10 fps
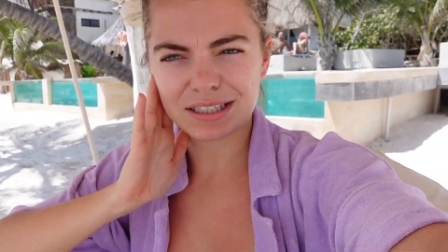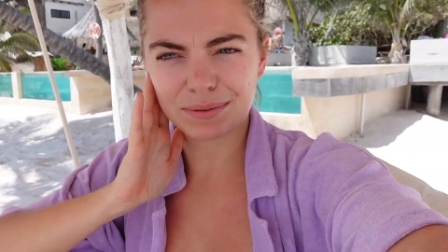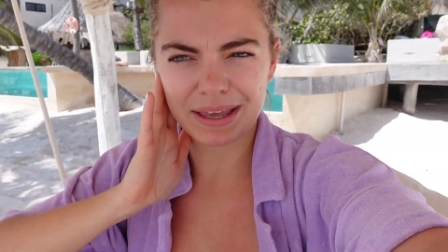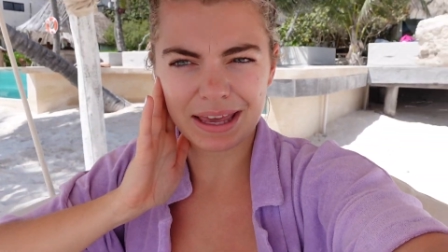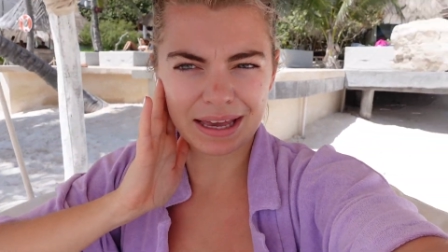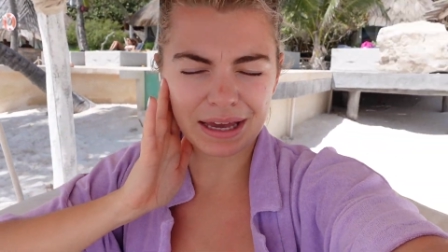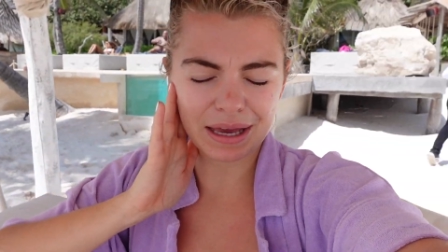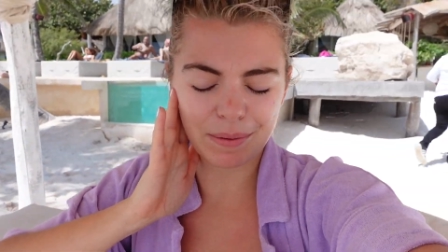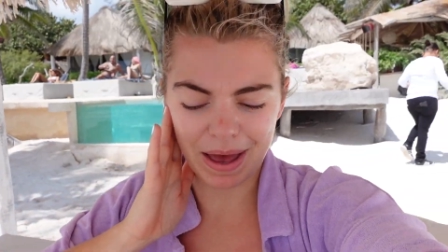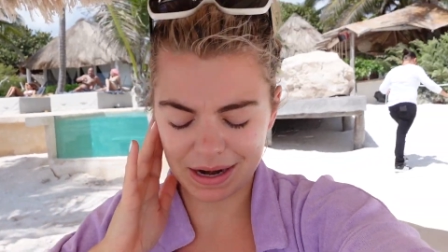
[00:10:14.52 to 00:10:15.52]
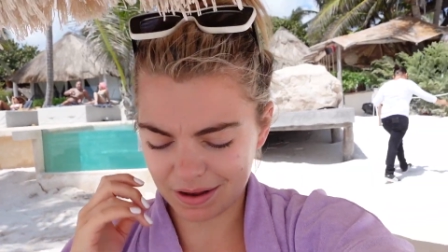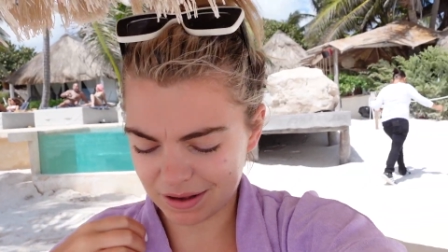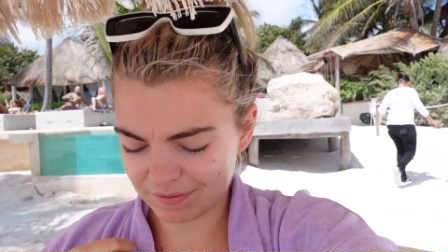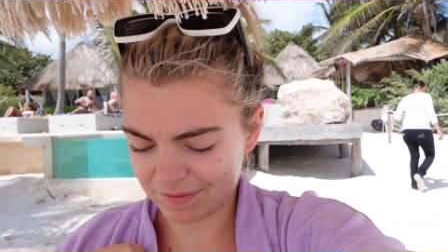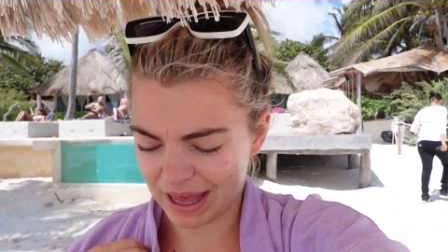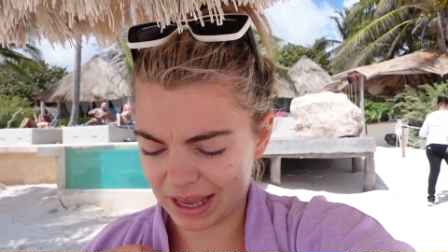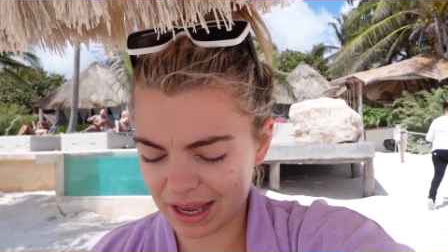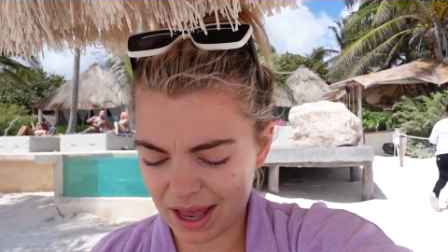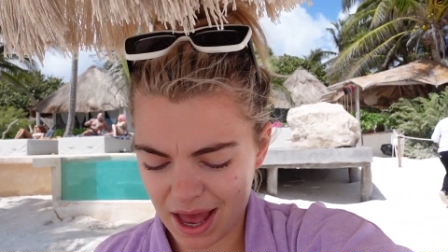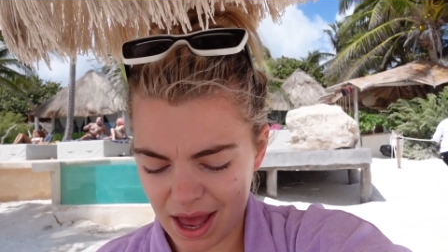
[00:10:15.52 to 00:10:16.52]
swinging cabana thing
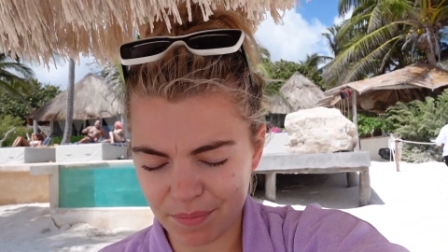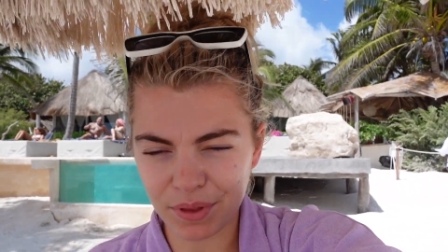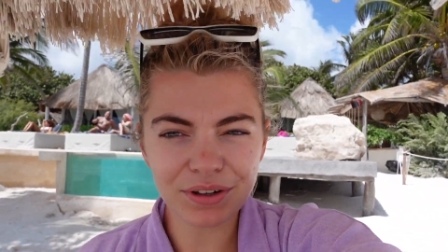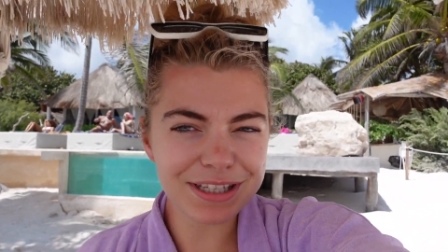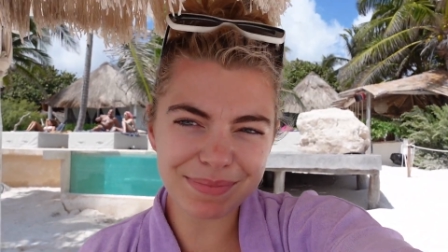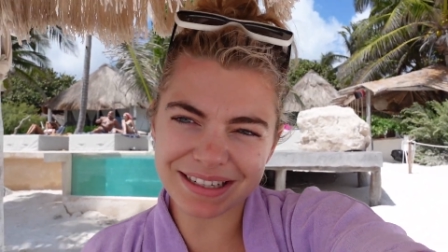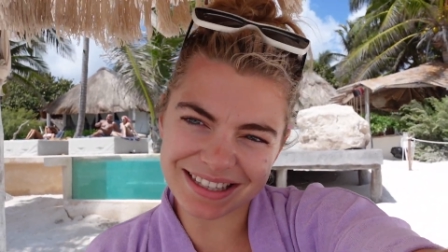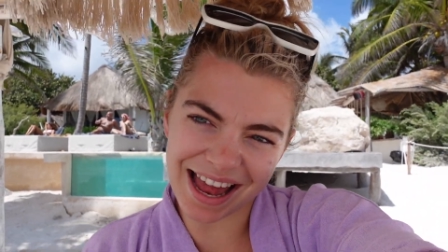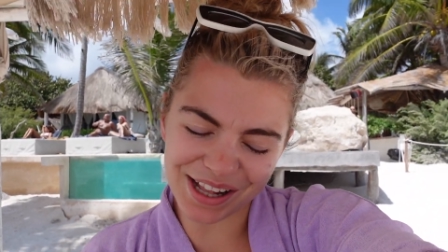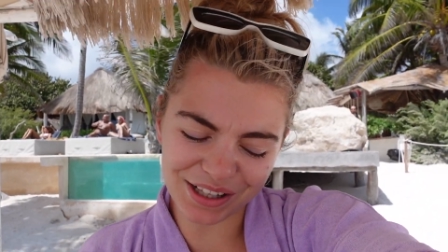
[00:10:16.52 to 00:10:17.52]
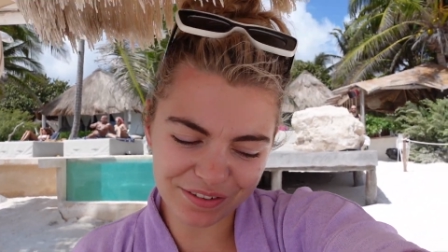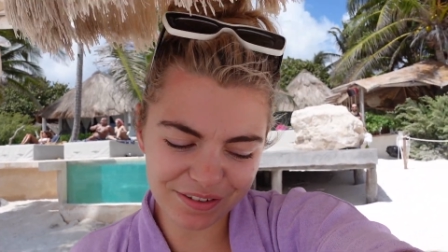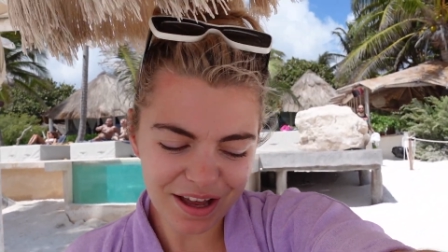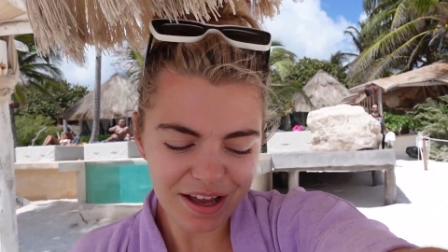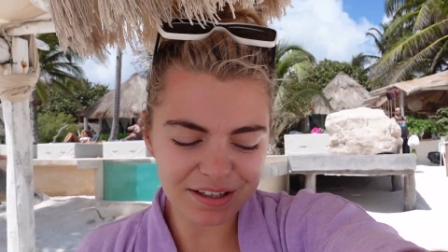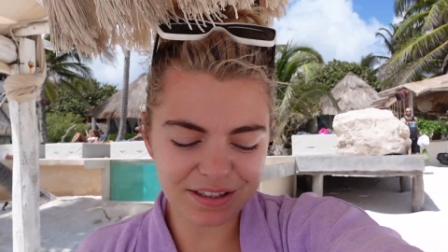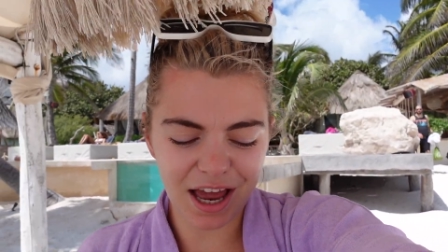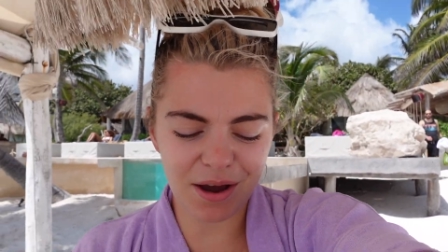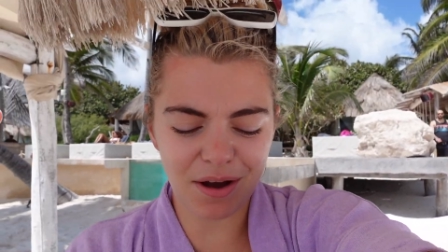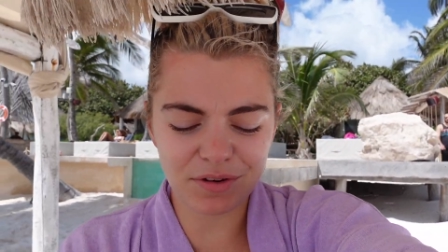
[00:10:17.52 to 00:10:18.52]
um, all to myself. So
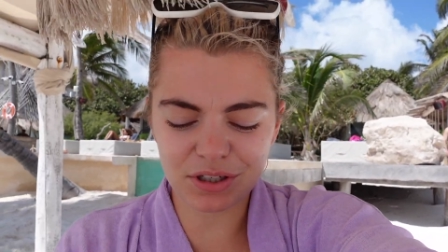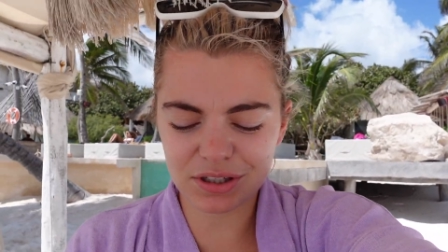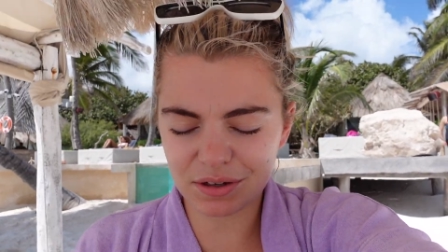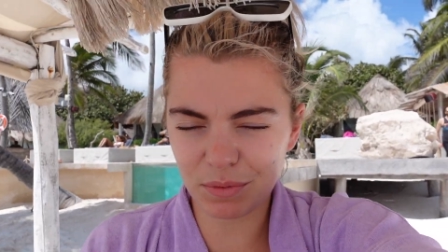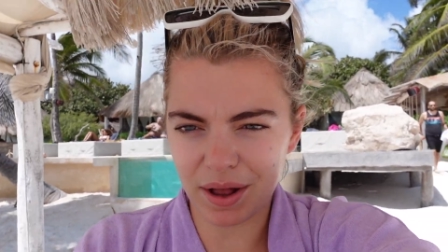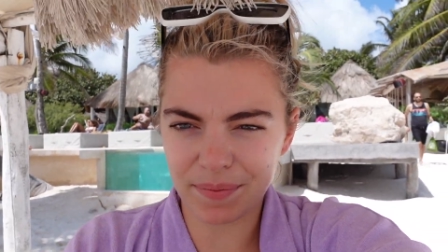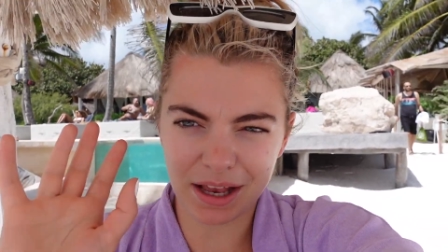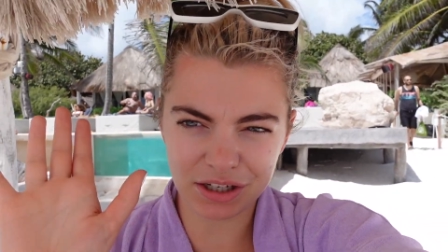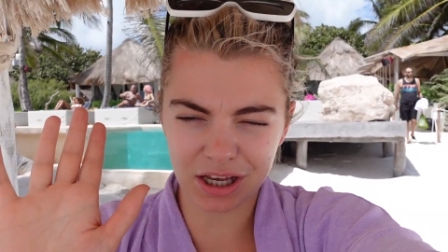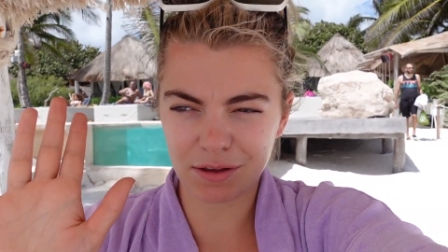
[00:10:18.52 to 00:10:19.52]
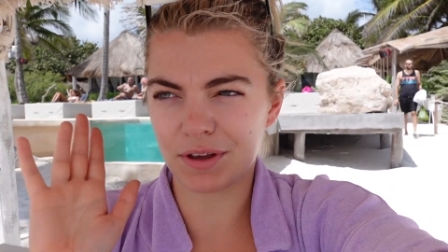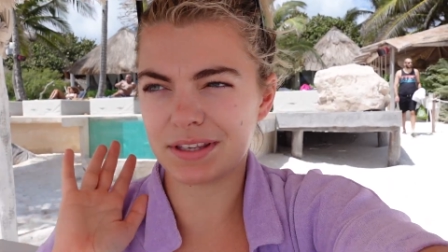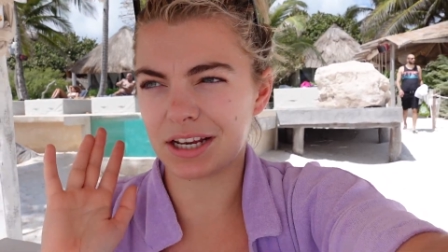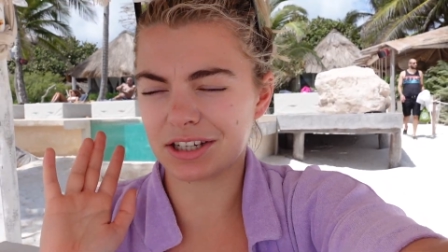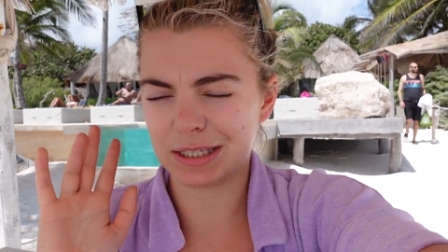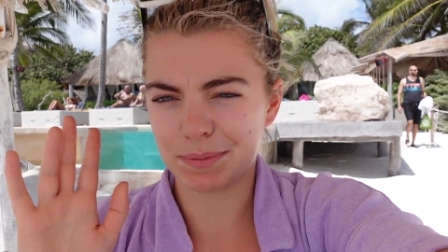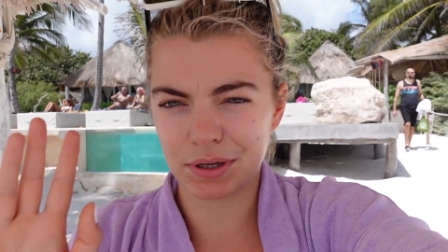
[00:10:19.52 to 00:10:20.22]
I've just, well, I'll show you the views actually, it's